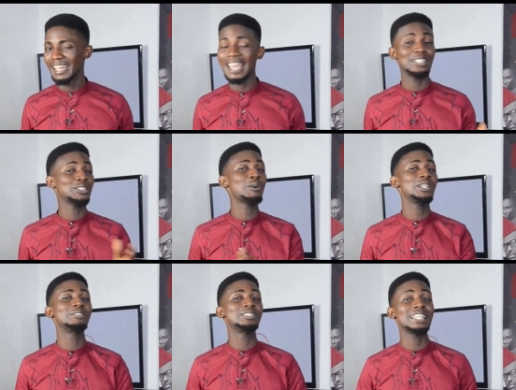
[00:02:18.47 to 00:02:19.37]
heck,
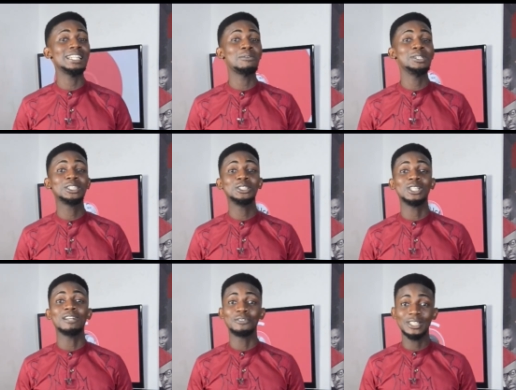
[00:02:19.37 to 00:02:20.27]
someone even said that Wizkid
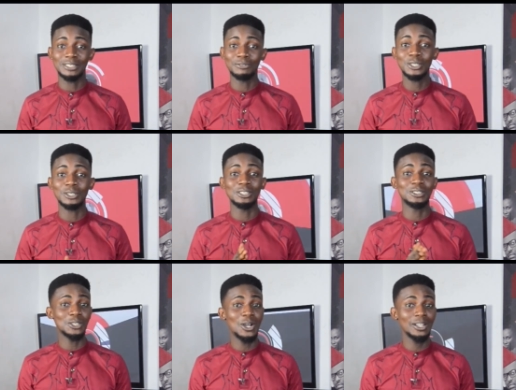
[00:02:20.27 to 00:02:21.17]
should have raised his voice on the
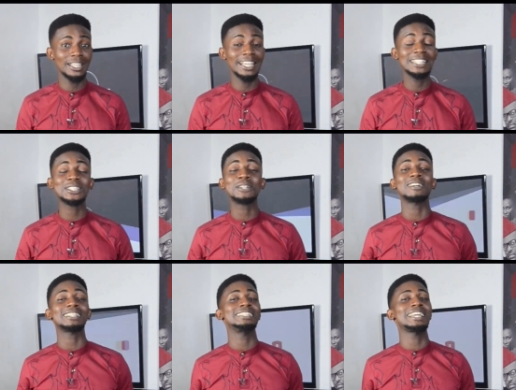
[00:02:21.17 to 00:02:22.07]
song instead of
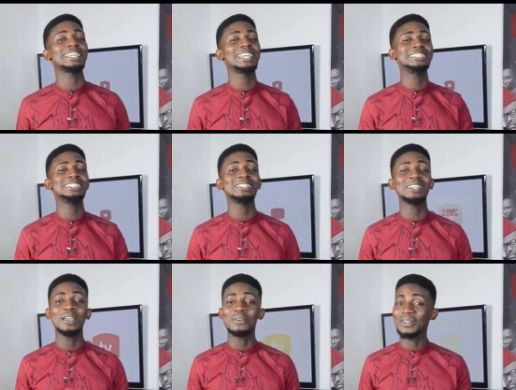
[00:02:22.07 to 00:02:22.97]
at Linda Ikeji